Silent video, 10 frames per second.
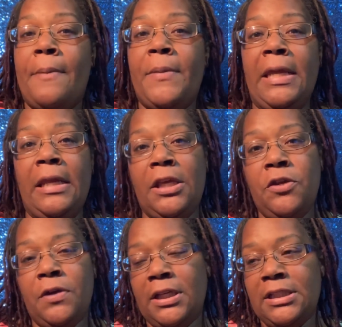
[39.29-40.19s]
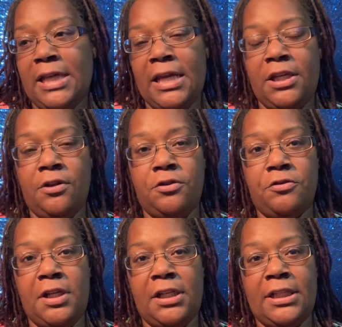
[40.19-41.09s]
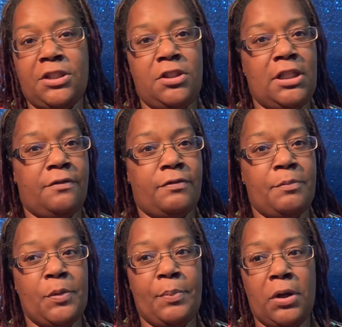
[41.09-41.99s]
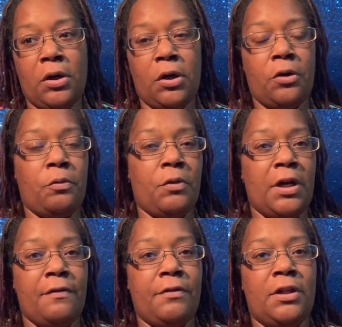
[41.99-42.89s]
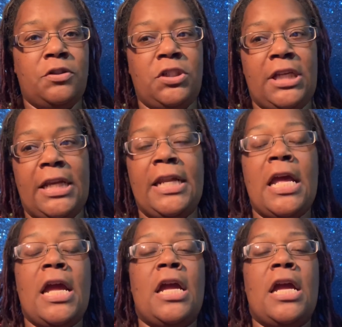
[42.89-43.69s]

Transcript: meaning you can take your drink that you get from the bar or wherever else you get it